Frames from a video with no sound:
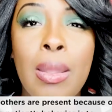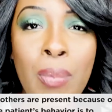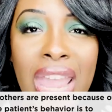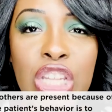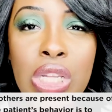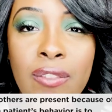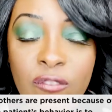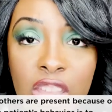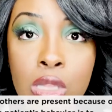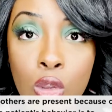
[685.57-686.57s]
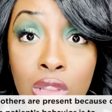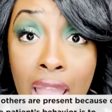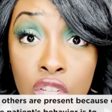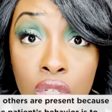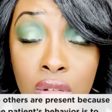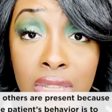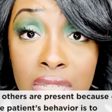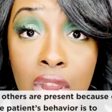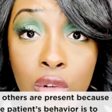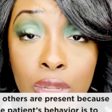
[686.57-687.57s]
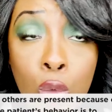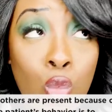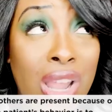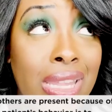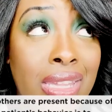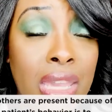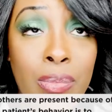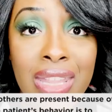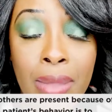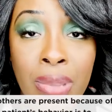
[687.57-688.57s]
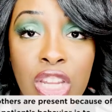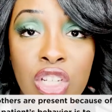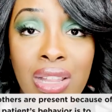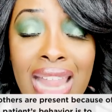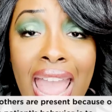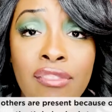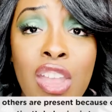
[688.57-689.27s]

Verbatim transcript: The patient's physiological integrity. What is keeping that patient alive?